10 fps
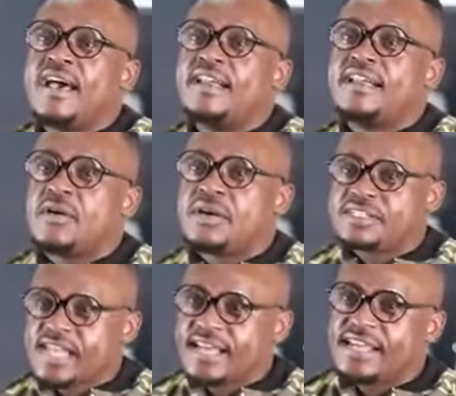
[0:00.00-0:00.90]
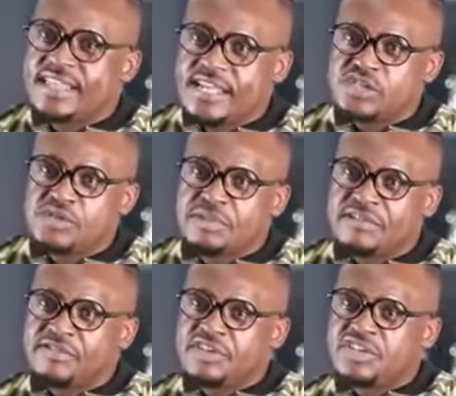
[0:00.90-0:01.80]
And I was under their
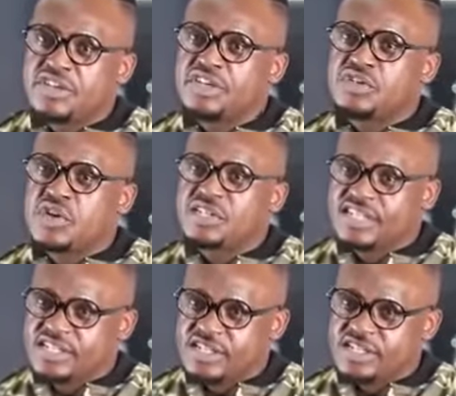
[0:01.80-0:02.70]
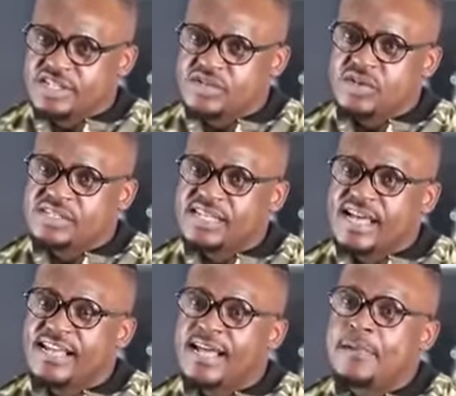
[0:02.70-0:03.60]
supervision. Dr. T.J.'s
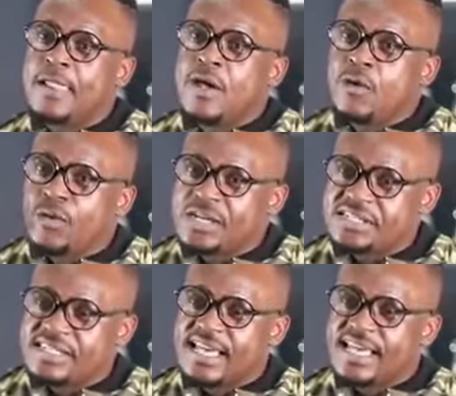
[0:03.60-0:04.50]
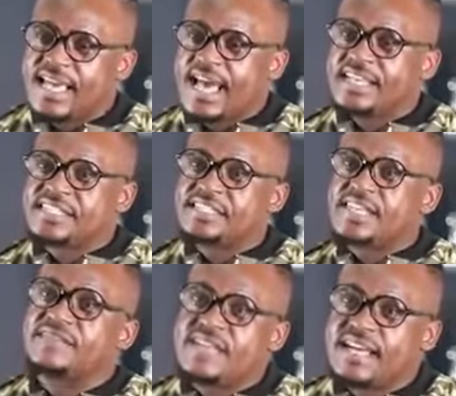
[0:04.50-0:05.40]
Kosana was there. I
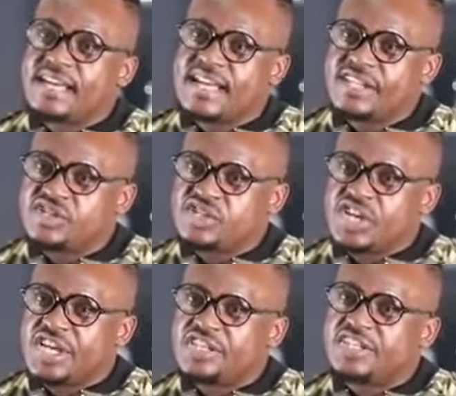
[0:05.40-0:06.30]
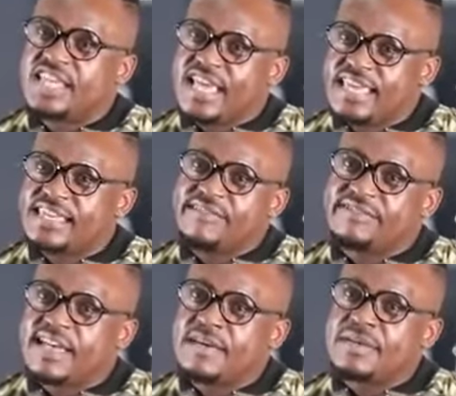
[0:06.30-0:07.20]
served under his church, the
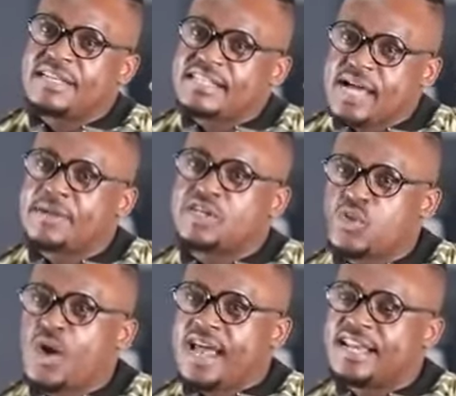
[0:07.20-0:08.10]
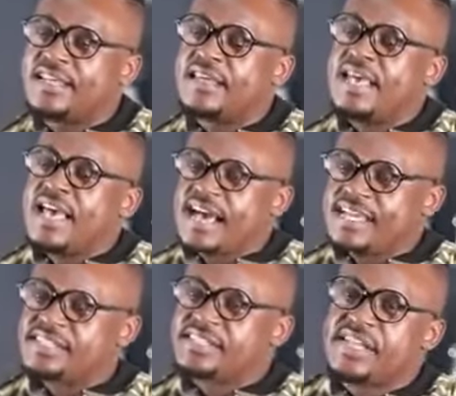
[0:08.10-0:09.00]
AFM in Tabatswane.
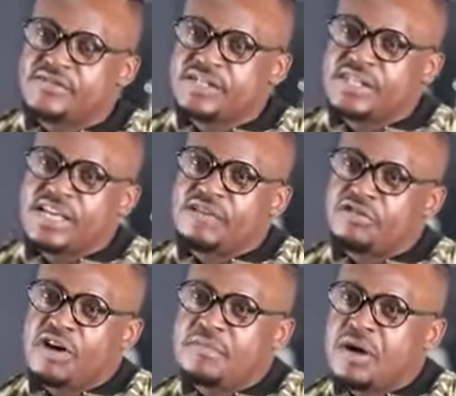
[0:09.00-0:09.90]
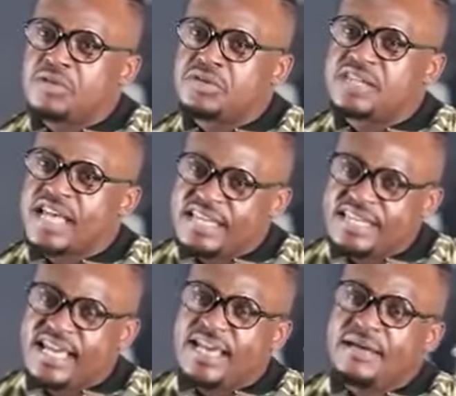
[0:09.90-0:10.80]
I served there for about a
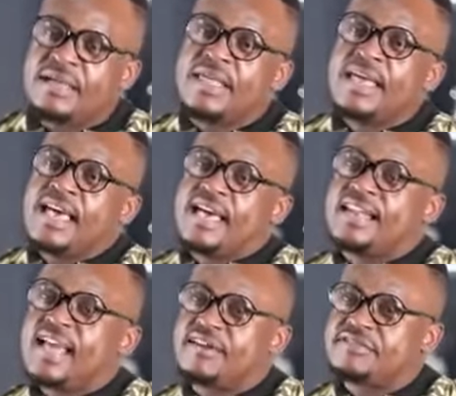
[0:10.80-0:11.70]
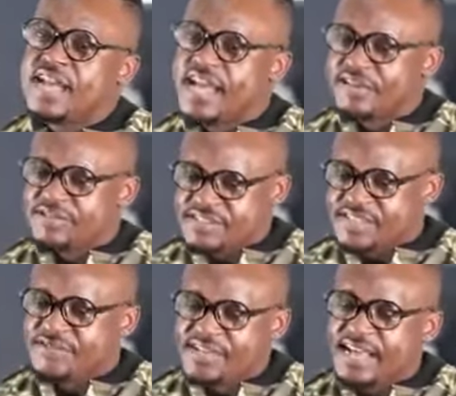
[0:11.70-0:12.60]
year. And after I have
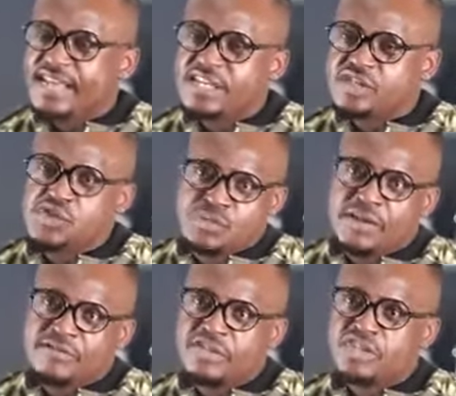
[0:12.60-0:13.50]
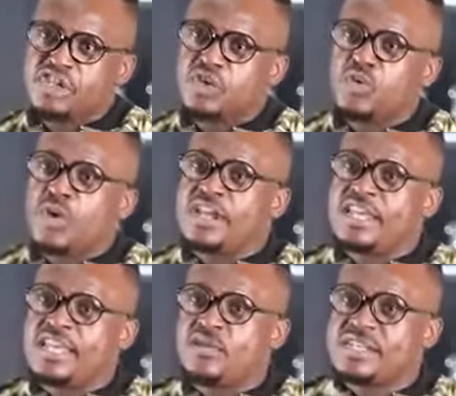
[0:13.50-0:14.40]
served under his supervision, when
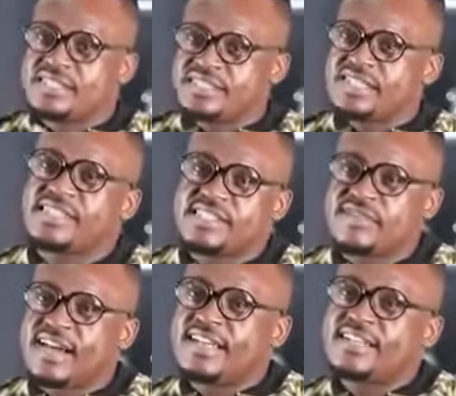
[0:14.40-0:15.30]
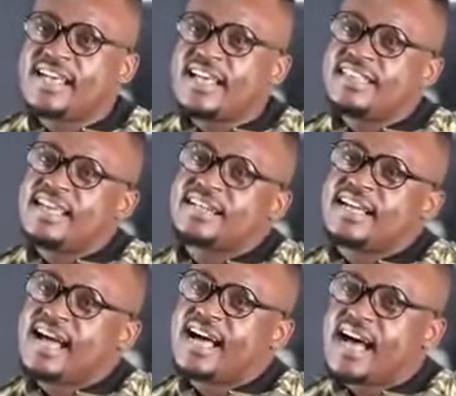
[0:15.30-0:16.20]
he was satisfied
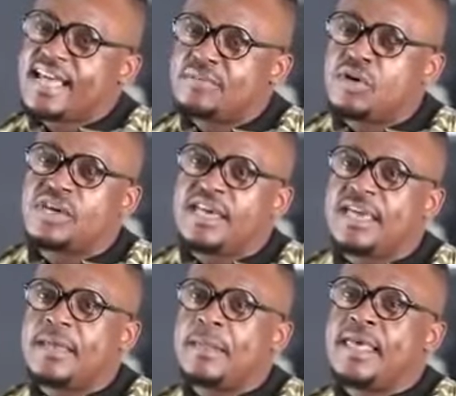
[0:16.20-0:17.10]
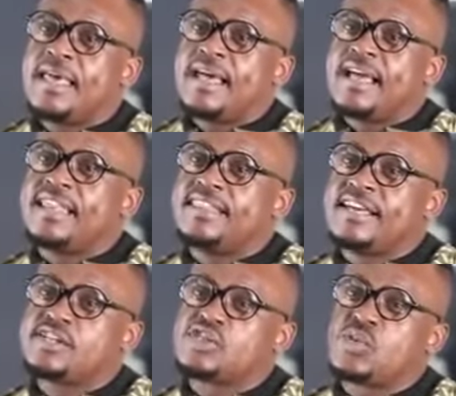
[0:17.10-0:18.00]
that I am okay, and
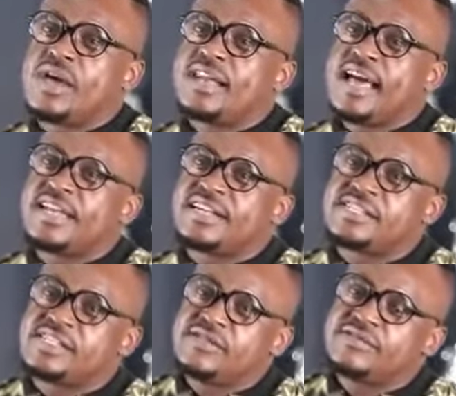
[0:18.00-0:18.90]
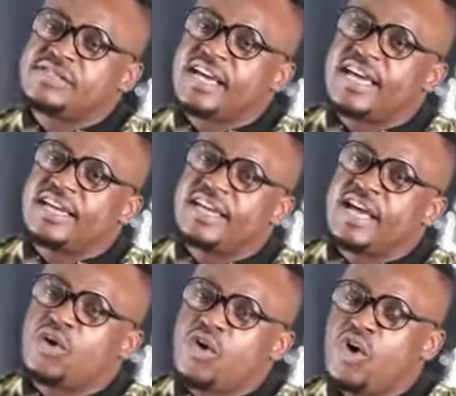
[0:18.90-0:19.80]
that is when I received
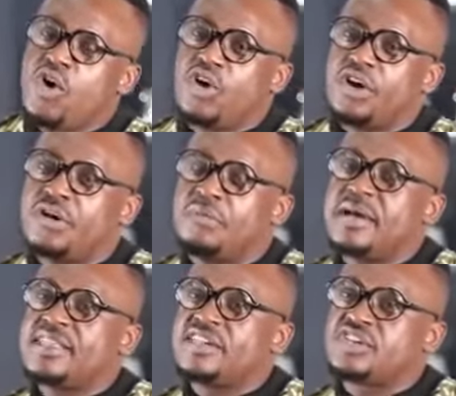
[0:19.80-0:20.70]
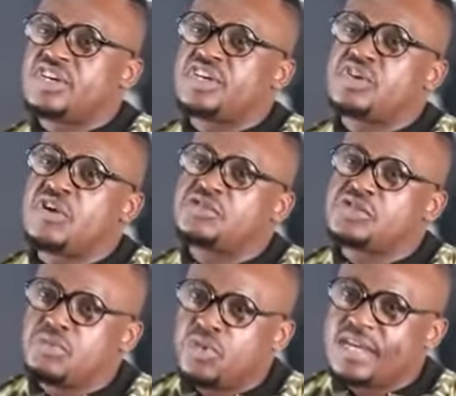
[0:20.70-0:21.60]
a call by the Church of
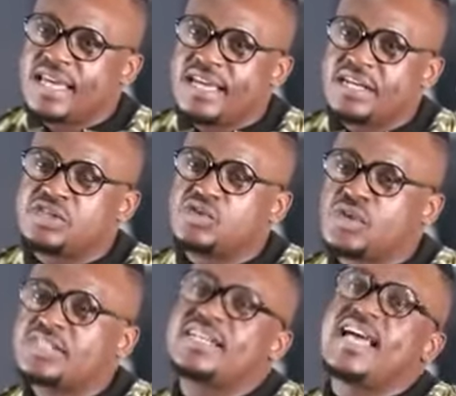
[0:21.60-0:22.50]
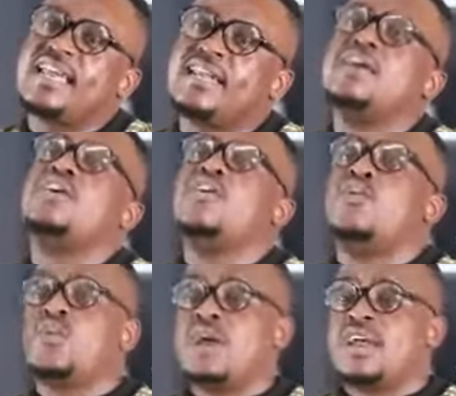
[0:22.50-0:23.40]
Sebokeng Zone 10,
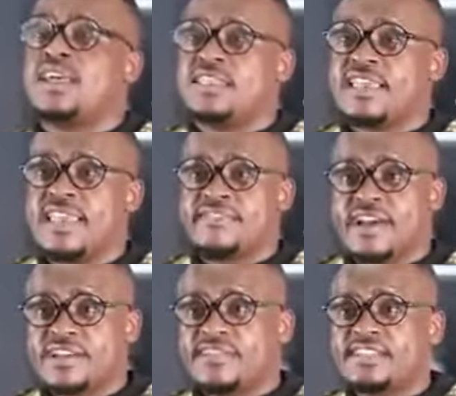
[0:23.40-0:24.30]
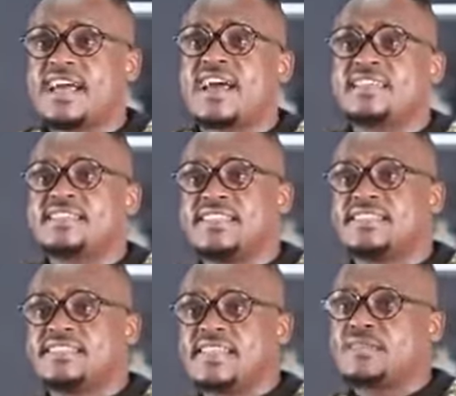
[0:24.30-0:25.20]
where they have advertised
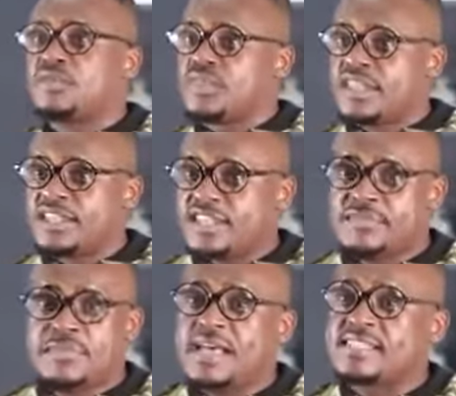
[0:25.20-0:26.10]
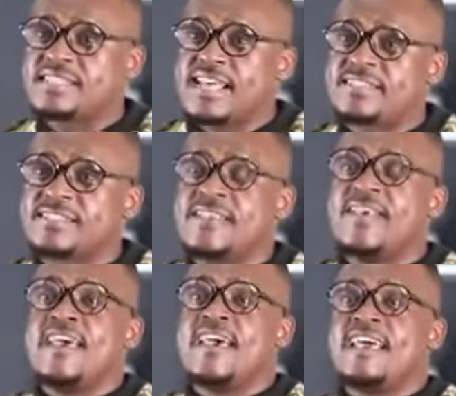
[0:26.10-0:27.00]
and said they need pastors.
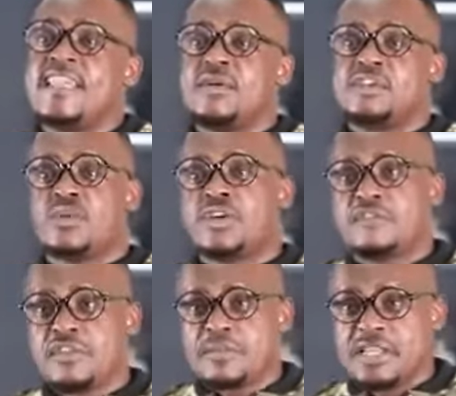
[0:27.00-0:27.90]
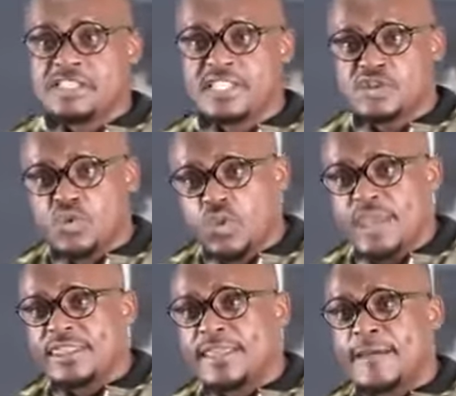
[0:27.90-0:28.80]
And I was one of the pastors who
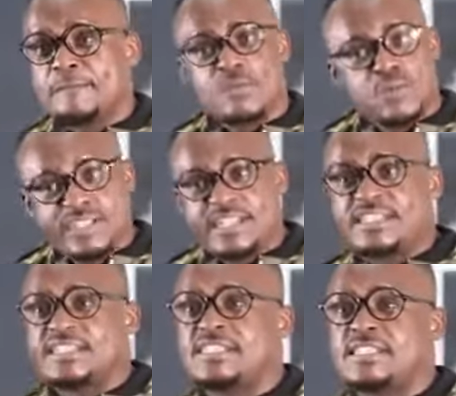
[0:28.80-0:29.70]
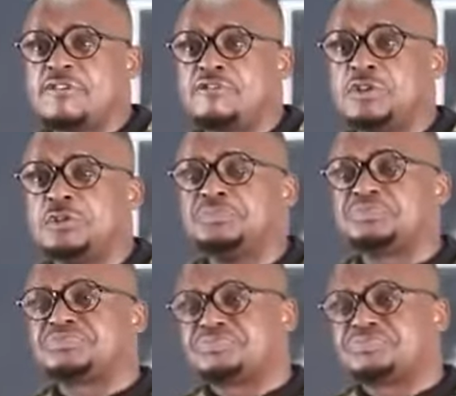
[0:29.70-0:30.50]
went there, did interview.